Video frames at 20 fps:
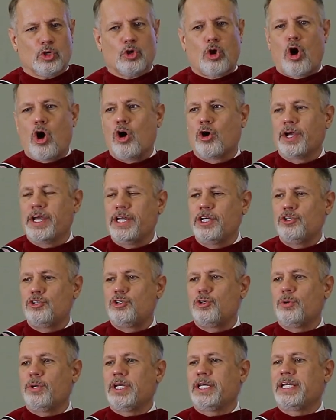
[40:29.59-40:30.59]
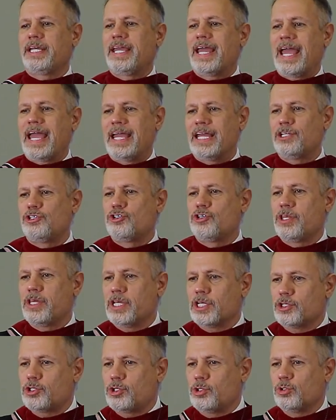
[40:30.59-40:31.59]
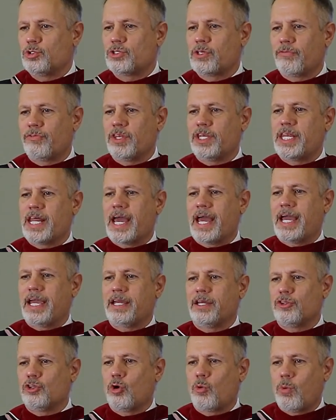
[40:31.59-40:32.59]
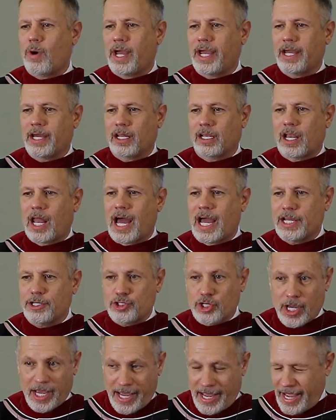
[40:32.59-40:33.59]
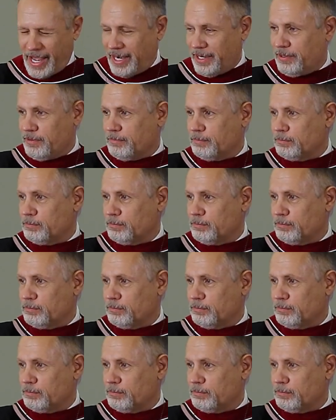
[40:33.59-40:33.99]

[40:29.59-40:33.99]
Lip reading: longing to engage the issues of the day in the way Elijah had.